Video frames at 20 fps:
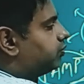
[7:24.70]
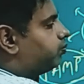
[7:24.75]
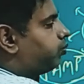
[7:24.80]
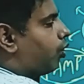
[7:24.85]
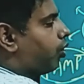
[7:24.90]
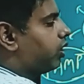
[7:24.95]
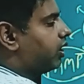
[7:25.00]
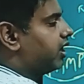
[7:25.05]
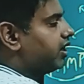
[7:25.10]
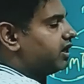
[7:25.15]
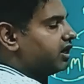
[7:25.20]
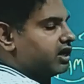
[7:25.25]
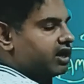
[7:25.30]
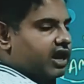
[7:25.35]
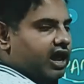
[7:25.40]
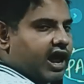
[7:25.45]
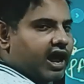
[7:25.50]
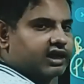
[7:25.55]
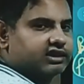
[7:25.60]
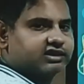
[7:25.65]
pollen
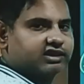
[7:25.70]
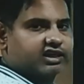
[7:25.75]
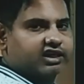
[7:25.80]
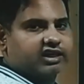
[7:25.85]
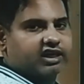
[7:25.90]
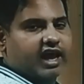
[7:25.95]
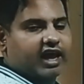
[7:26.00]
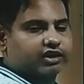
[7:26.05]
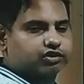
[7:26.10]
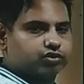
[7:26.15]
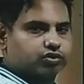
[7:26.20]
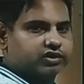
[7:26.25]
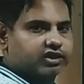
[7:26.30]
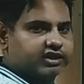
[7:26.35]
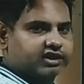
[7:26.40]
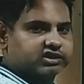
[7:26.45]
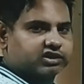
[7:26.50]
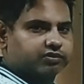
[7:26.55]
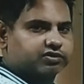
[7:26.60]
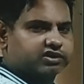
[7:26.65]
as a
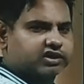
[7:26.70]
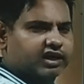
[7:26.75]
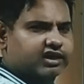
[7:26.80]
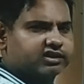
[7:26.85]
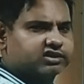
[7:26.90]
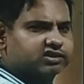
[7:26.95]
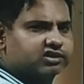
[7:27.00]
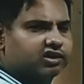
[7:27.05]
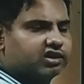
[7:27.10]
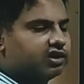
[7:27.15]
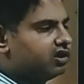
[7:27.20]
exogenous substance.